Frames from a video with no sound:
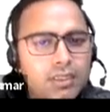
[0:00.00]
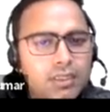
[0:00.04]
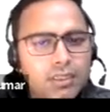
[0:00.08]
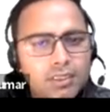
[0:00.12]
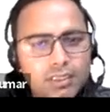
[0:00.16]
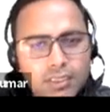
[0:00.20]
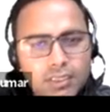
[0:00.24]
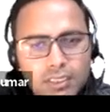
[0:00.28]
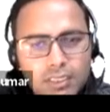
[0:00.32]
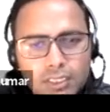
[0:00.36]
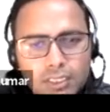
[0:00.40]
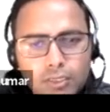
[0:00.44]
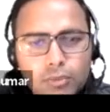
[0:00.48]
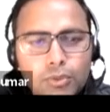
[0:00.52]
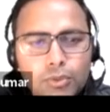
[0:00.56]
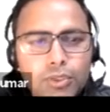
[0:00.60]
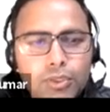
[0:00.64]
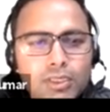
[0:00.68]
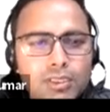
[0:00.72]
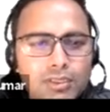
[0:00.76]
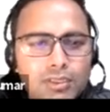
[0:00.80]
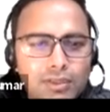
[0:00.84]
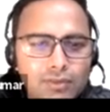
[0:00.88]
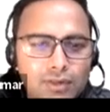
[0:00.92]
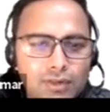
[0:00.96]
Redo
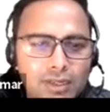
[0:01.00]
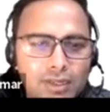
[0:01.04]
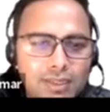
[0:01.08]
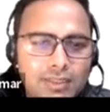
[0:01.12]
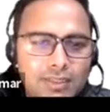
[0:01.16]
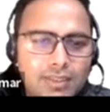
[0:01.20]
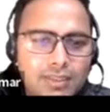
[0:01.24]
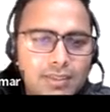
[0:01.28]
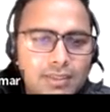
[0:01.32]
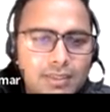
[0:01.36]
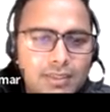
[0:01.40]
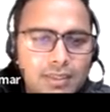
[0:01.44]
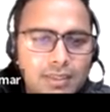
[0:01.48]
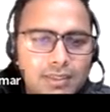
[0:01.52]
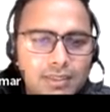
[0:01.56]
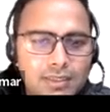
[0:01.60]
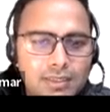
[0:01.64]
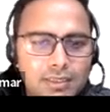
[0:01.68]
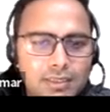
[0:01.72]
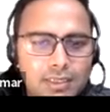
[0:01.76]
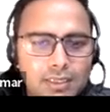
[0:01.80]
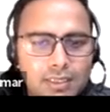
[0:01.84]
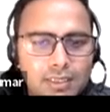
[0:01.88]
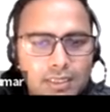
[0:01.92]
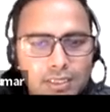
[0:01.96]
these all exercises.
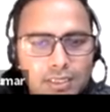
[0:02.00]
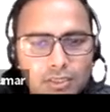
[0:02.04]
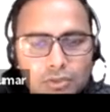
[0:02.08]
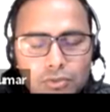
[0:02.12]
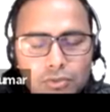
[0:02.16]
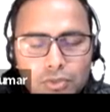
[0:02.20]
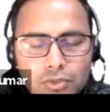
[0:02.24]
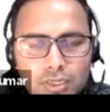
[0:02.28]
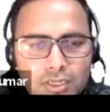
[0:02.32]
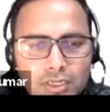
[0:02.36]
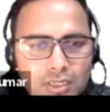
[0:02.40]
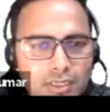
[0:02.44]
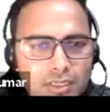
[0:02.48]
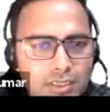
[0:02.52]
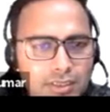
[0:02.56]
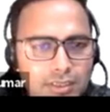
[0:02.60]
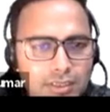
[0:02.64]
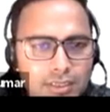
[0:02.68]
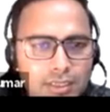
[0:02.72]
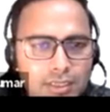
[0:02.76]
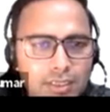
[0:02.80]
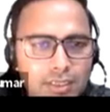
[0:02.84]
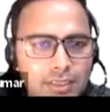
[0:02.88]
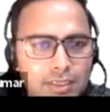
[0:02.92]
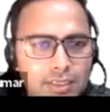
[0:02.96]
I think you can
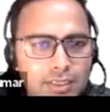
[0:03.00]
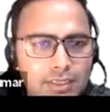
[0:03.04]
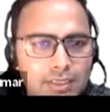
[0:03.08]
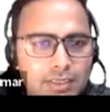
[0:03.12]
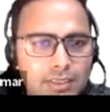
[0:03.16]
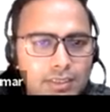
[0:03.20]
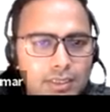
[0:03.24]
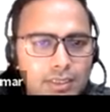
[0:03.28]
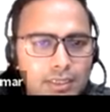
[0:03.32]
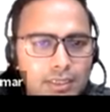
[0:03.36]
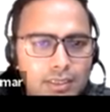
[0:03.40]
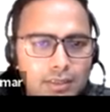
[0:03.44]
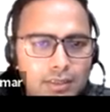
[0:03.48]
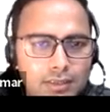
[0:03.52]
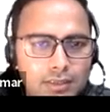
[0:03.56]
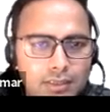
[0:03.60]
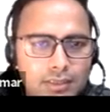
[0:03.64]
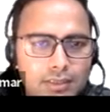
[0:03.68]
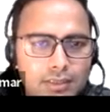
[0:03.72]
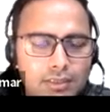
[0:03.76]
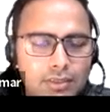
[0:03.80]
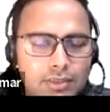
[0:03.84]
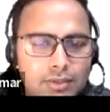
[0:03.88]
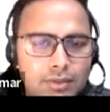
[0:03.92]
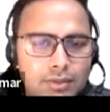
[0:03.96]
understand it easily. It
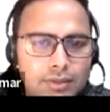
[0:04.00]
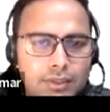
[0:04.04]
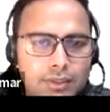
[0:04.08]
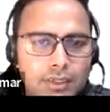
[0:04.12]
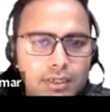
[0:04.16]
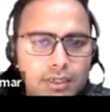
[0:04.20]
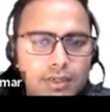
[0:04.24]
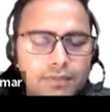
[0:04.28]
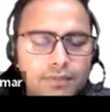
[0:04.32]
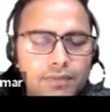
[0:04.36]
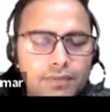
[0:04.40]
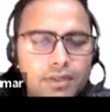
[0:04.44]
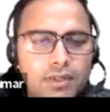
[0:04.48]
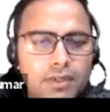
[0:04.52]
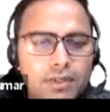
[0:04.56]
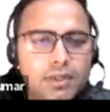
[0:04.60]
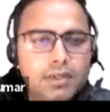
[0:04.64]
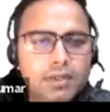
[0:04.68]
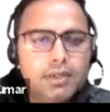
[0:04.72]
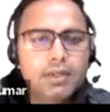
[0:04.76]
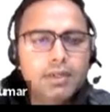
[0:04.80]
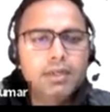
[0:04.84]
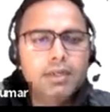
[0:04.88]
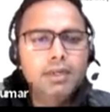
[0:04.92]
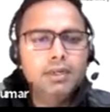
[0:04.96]
is not that
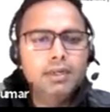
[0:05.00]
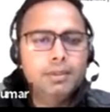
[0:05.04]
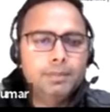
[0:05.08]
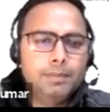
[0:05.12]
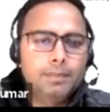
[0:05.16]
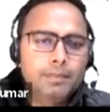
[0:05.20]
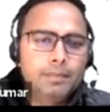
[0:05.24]
difficult, right?